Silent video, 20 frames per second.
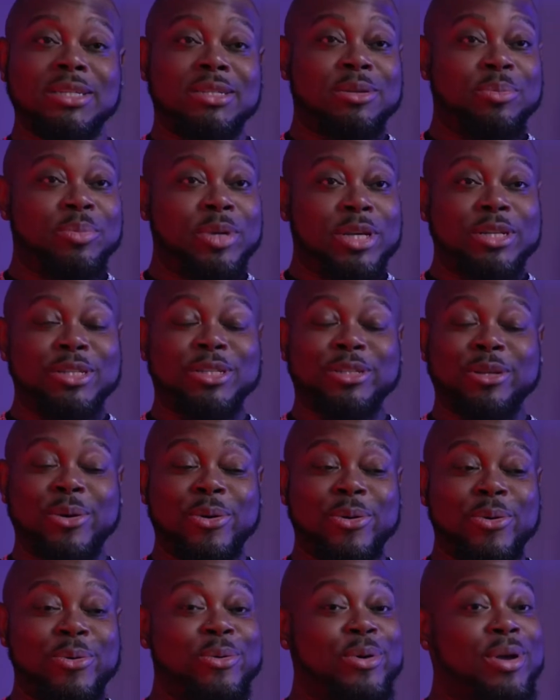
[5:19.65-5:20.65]
to be.
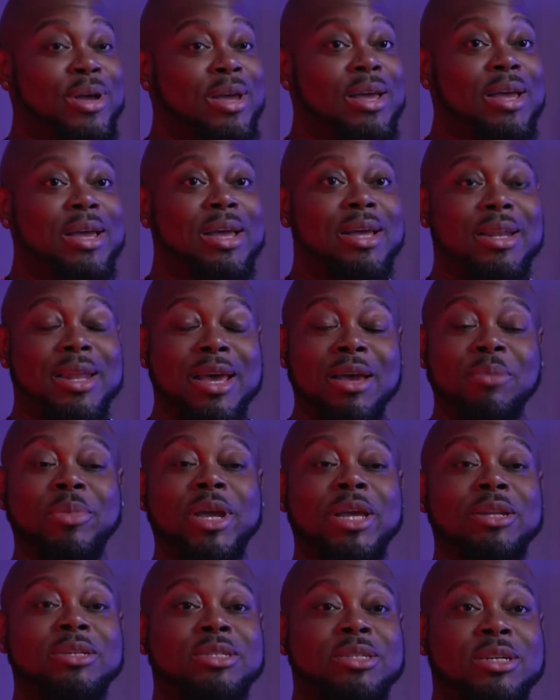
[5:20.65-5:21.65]
So that
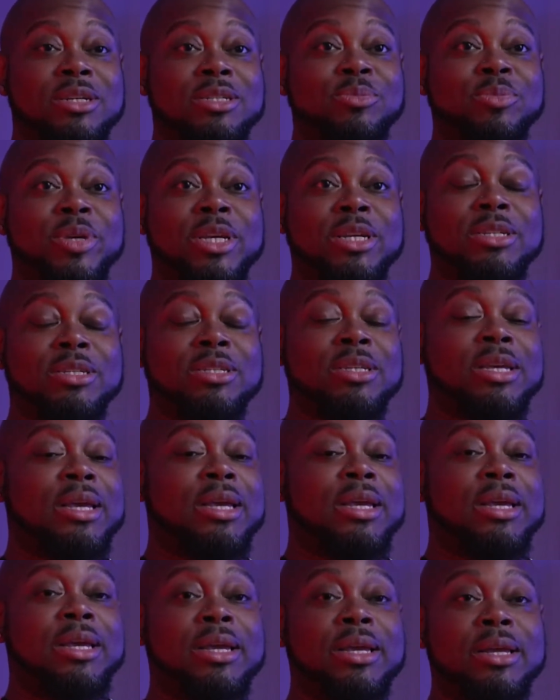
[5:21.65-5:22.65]
made adjustments,
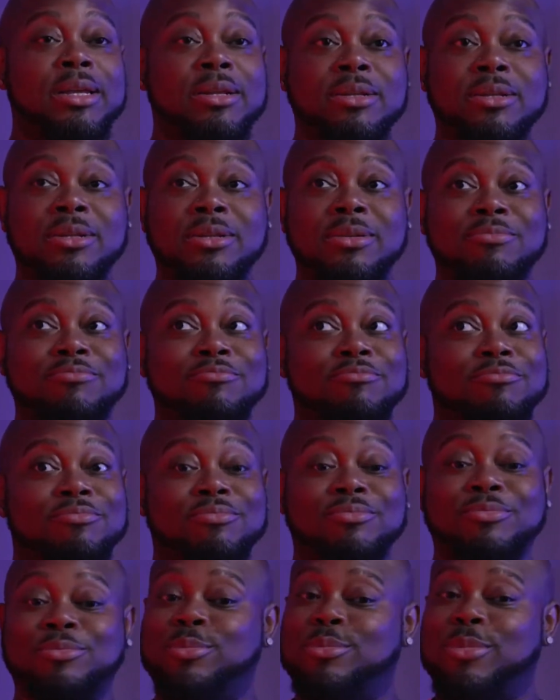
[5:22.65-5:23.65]
and
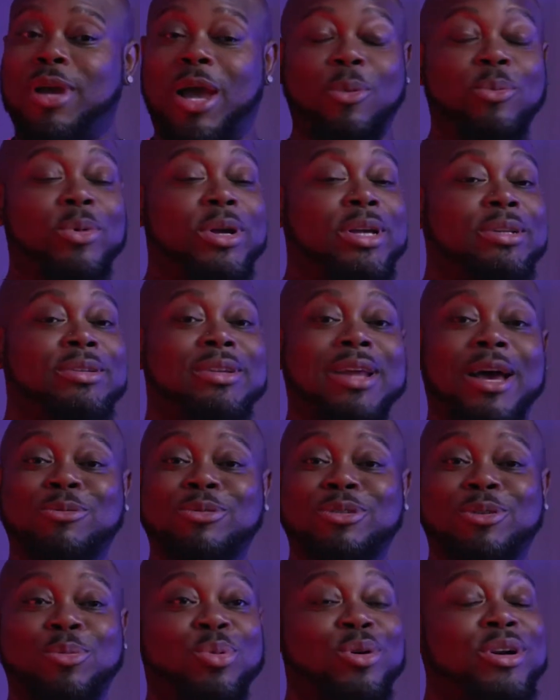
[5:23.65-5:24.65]
I was
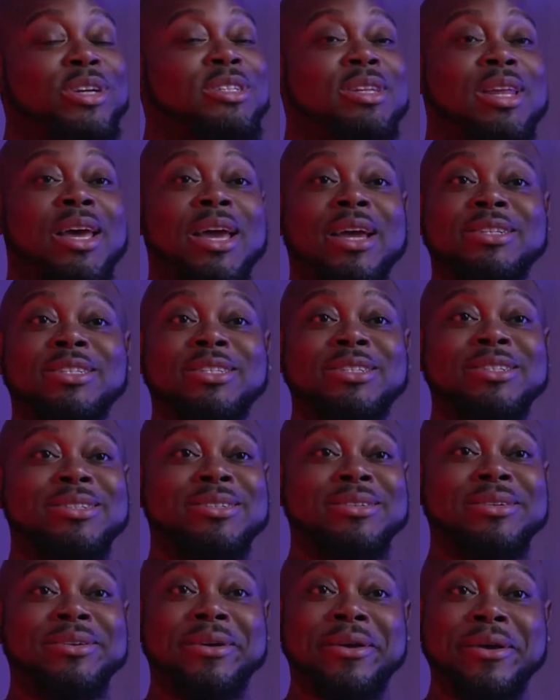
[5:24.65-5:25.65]
depressed last
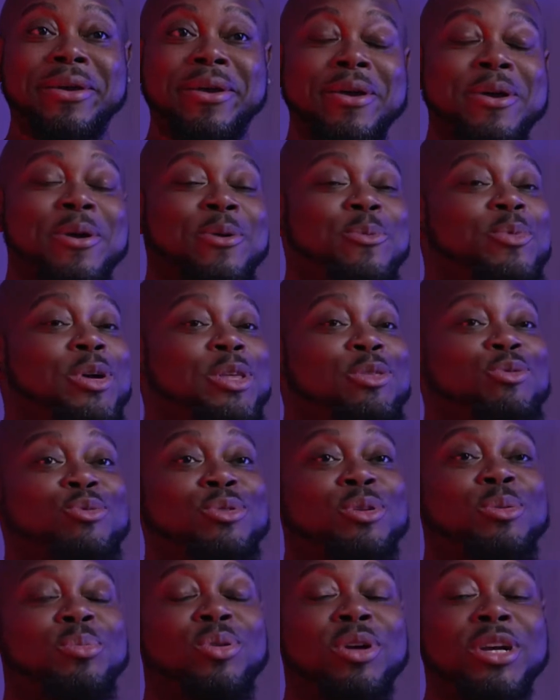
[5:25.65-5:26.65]
year, went through
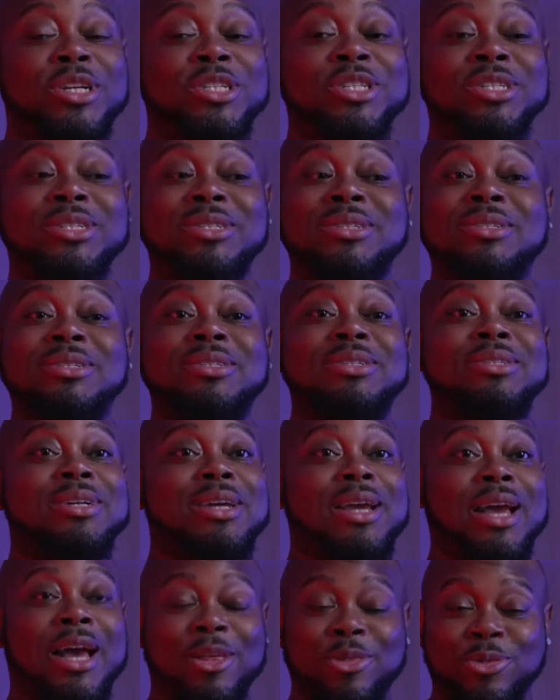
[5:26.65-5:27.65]
depression,
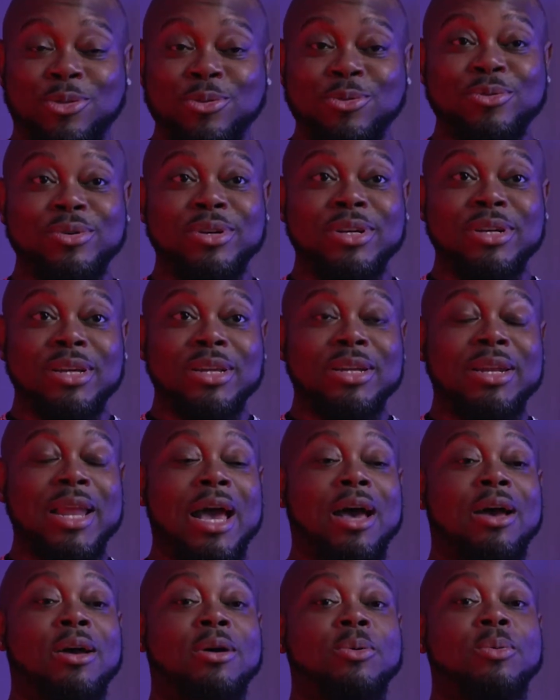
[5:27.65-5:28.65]
got through it.
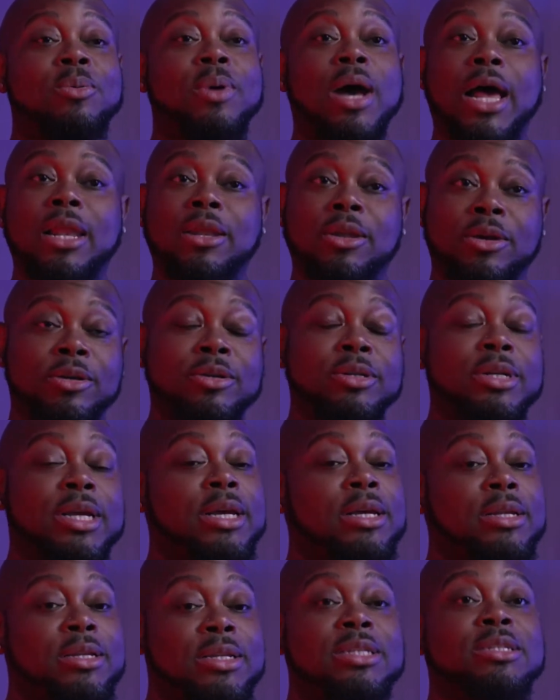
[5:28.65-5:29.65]
Now I learned
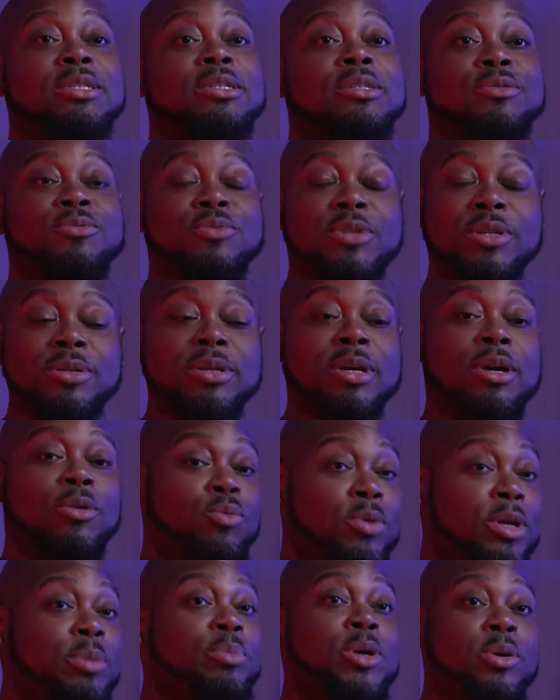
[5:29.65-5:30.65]
that this is a
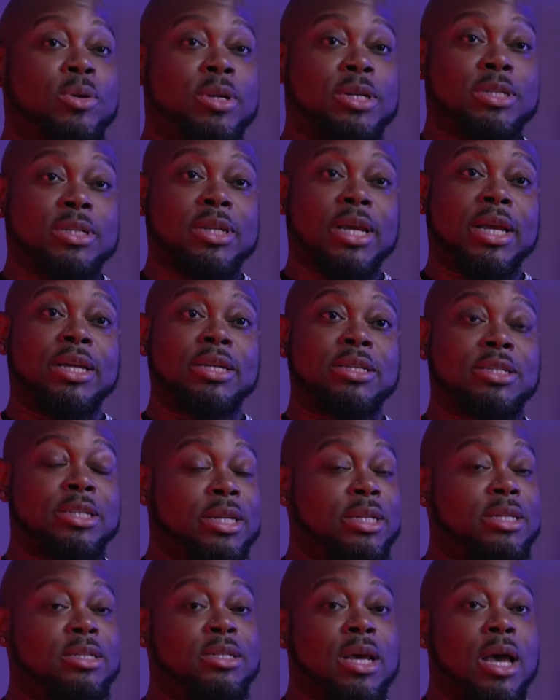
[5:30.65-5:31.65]
rebuilding stage, and
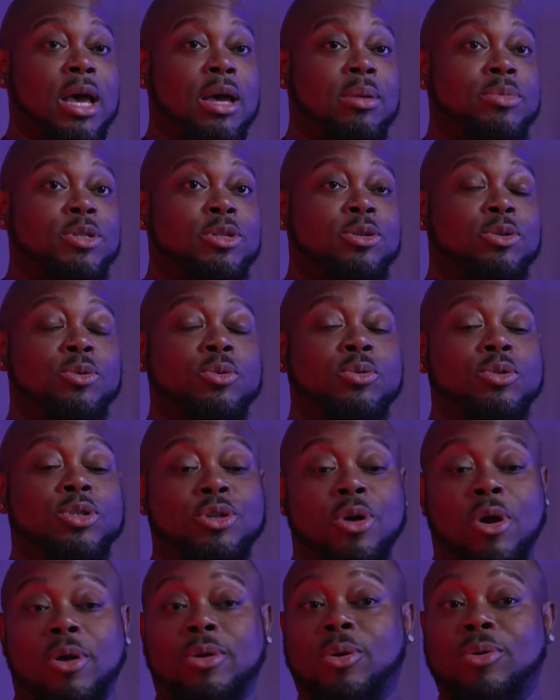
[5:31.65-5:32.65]
it's time to
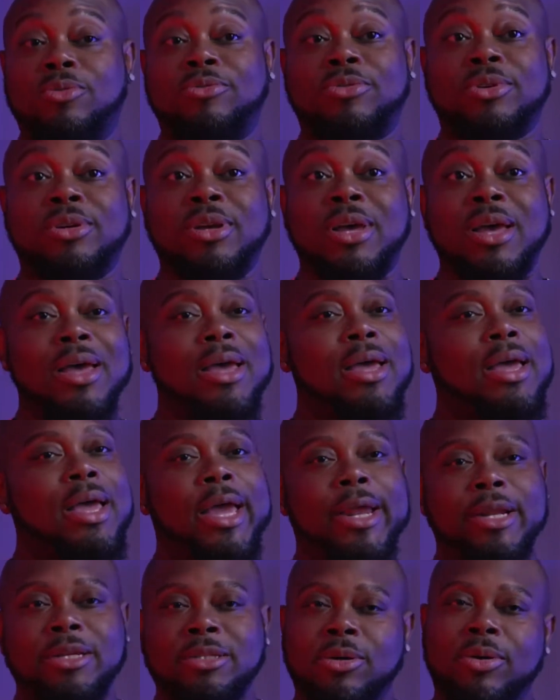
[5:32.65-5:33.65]
start over.
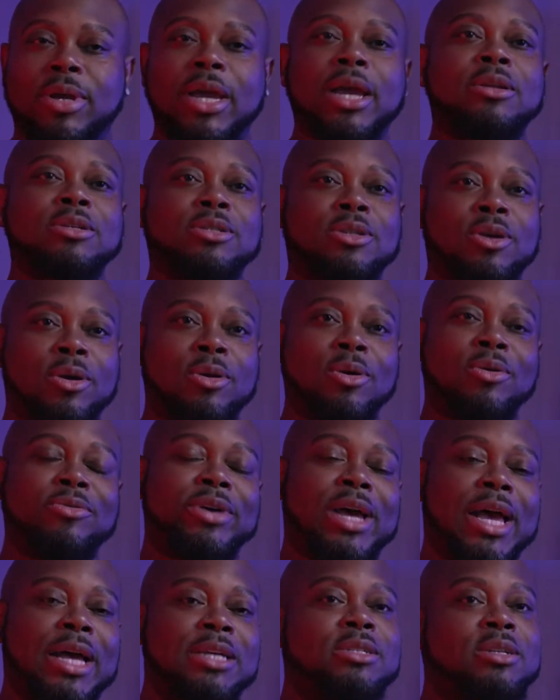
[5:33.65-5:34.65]
And it's okay to start over
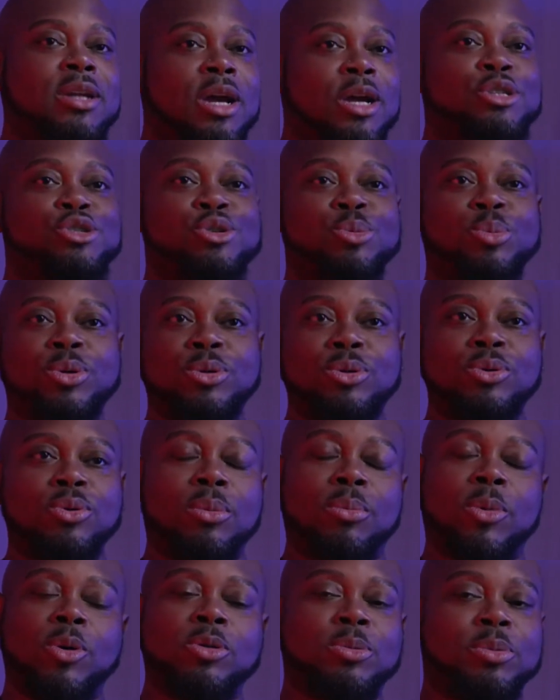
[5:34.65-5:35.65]
as an entrepreneur.
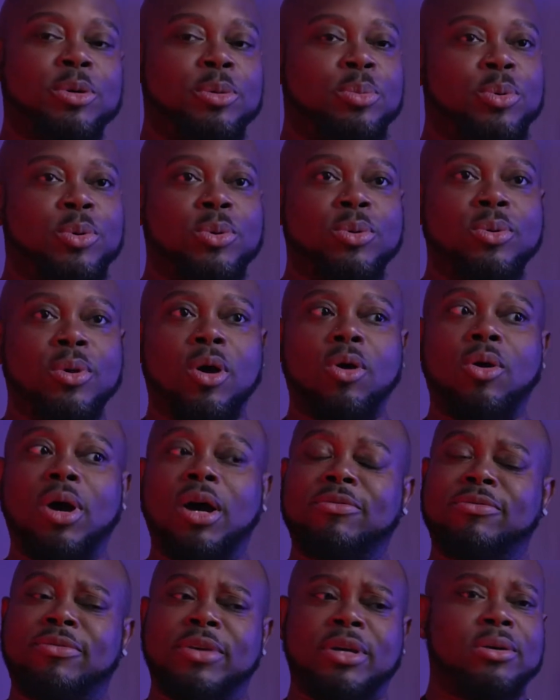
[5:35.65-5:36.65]
Most people, I
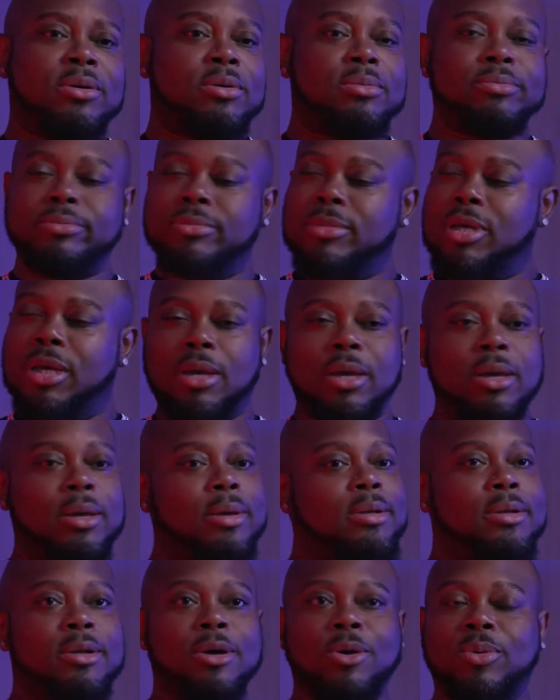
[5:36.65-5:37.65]
failed.
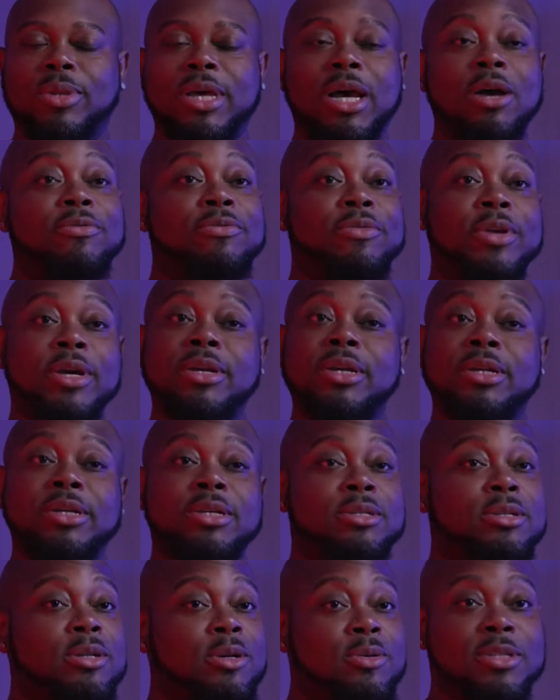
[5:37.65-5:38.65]
No, without failure,
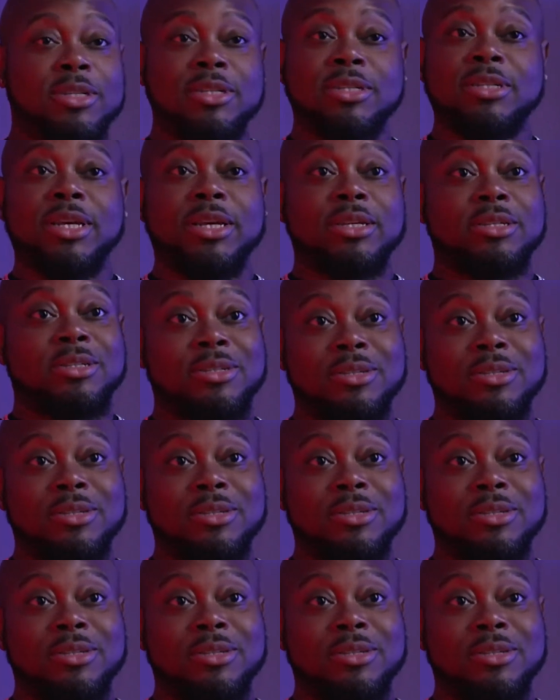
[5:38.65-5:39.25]
there's no success.